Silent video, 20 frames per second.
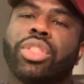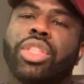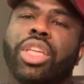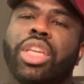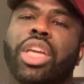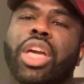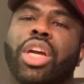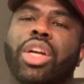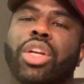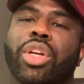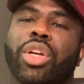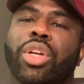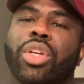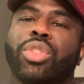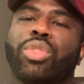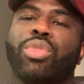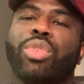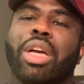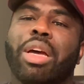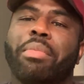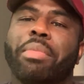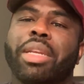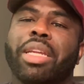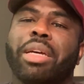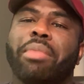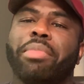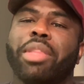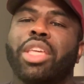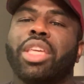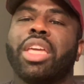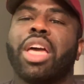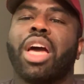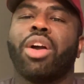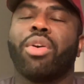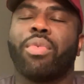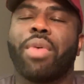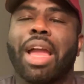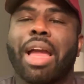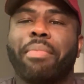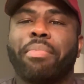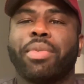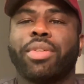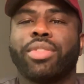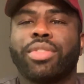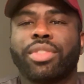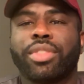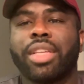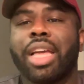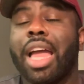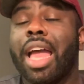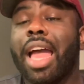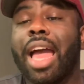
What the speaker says: The young girls who coming up. The young rappers.